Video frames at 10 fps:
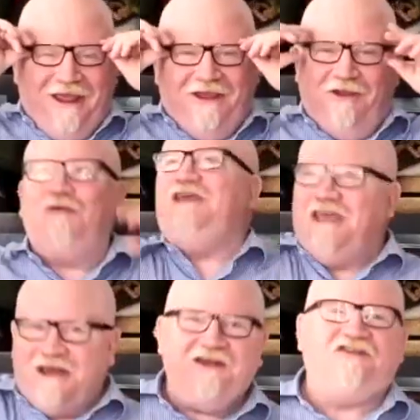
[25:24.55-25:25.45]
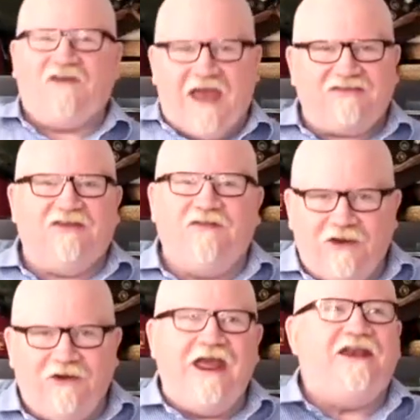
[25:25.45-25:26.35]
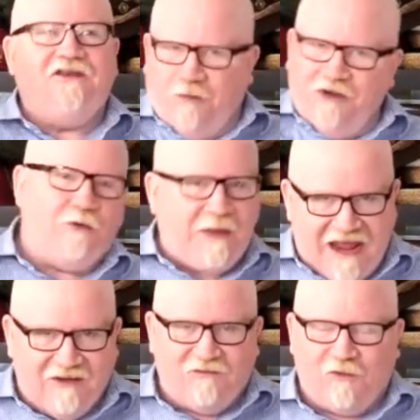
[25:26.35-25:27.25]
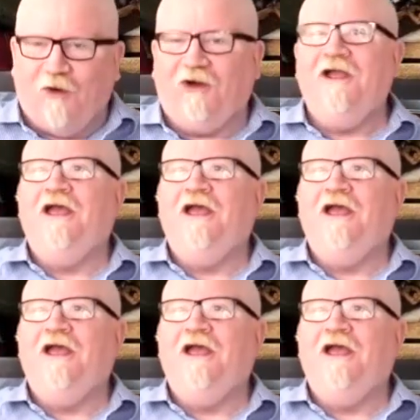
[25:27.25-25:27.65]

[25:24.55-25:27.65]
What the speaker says: You're only getting as fast of internet as what you're paying for.